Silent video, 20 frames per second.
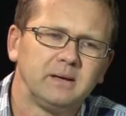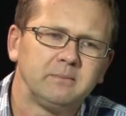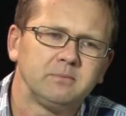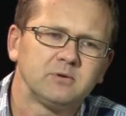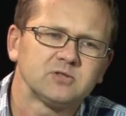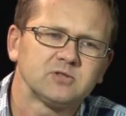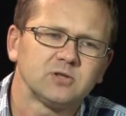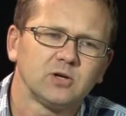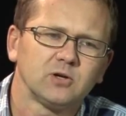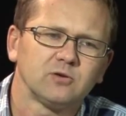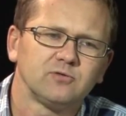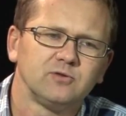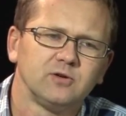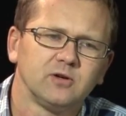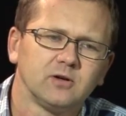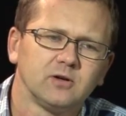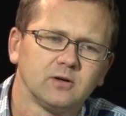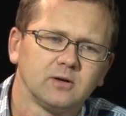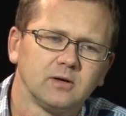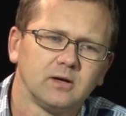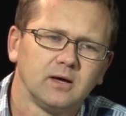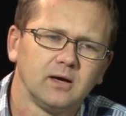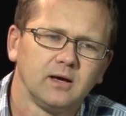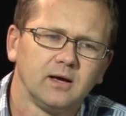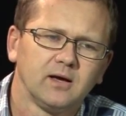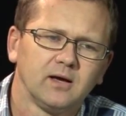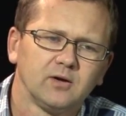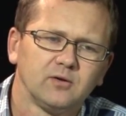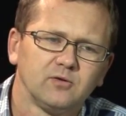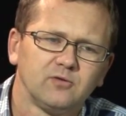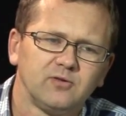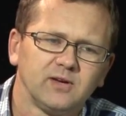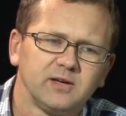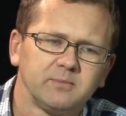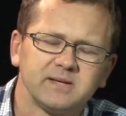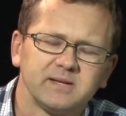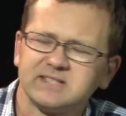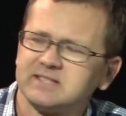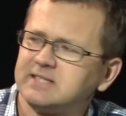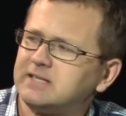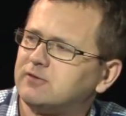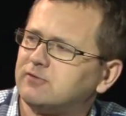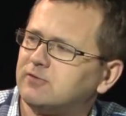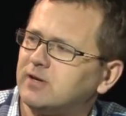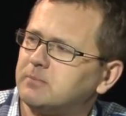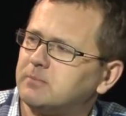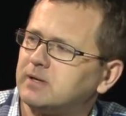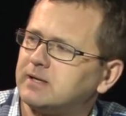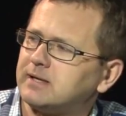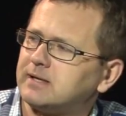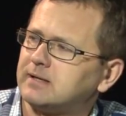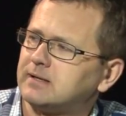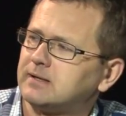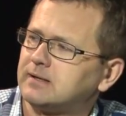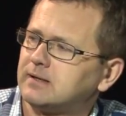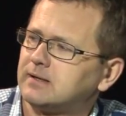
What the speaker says: members of the Fabaceae family.